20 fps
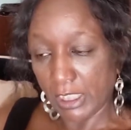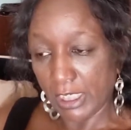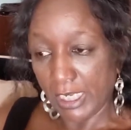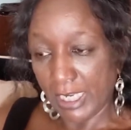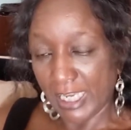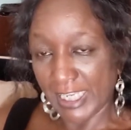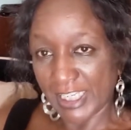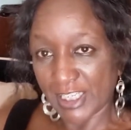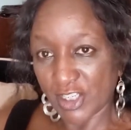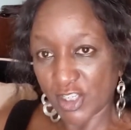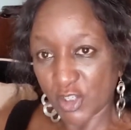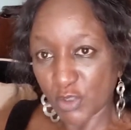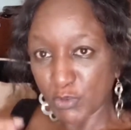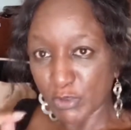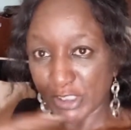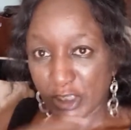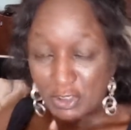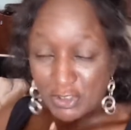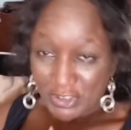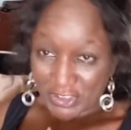and a girl would
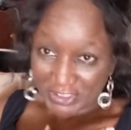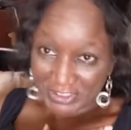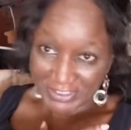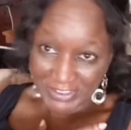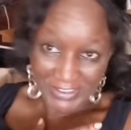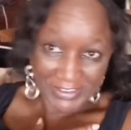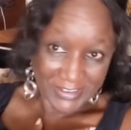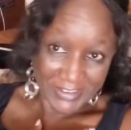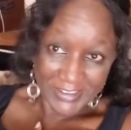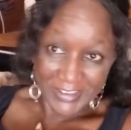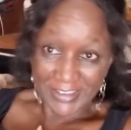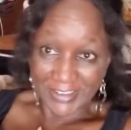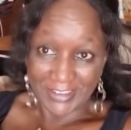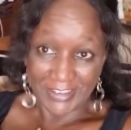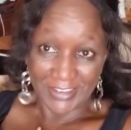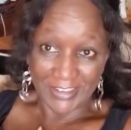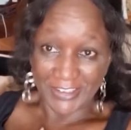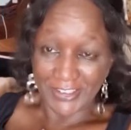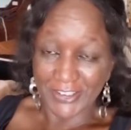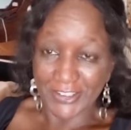go,
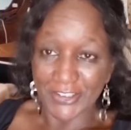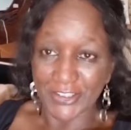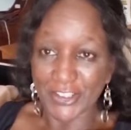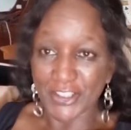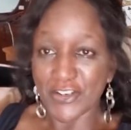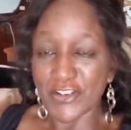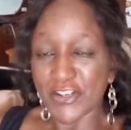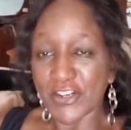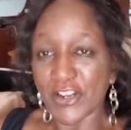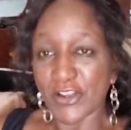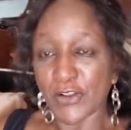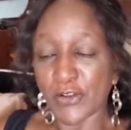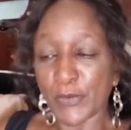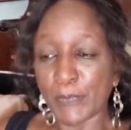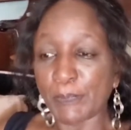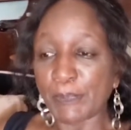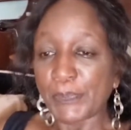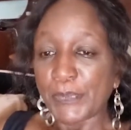ooh, you know,